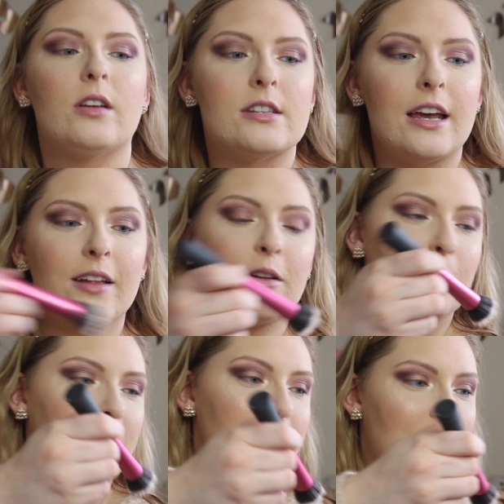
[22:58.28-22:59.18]
can take a little
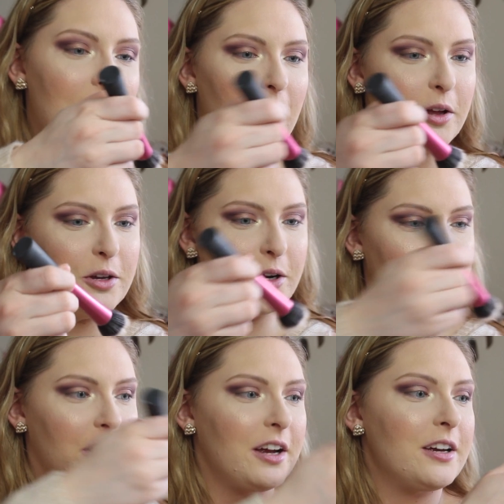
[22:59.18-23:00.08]
bit of that on
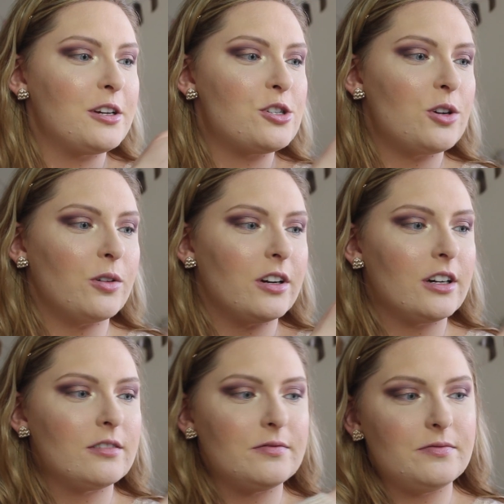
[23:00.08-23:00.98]
your shoulder,